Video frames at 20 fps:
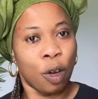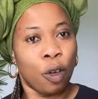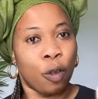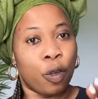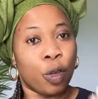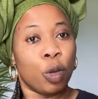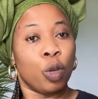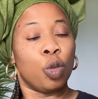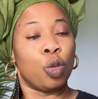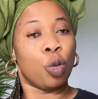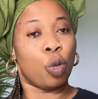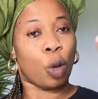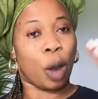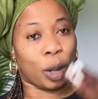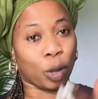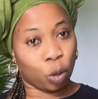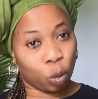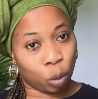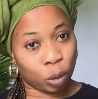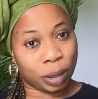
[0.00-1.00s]
for you to
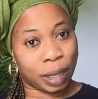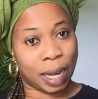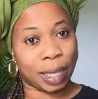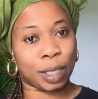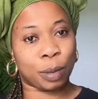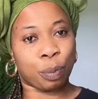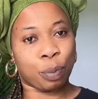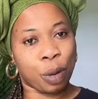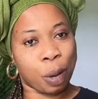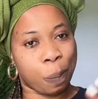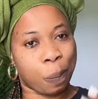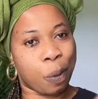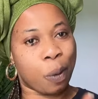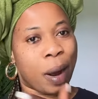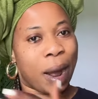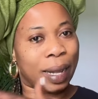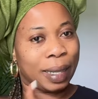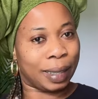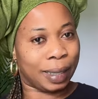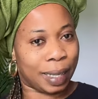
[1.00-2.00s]
know that people
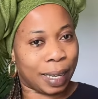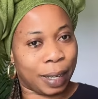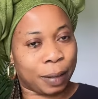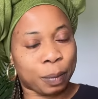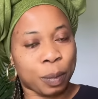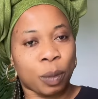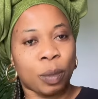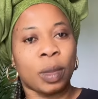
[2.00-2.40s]
are there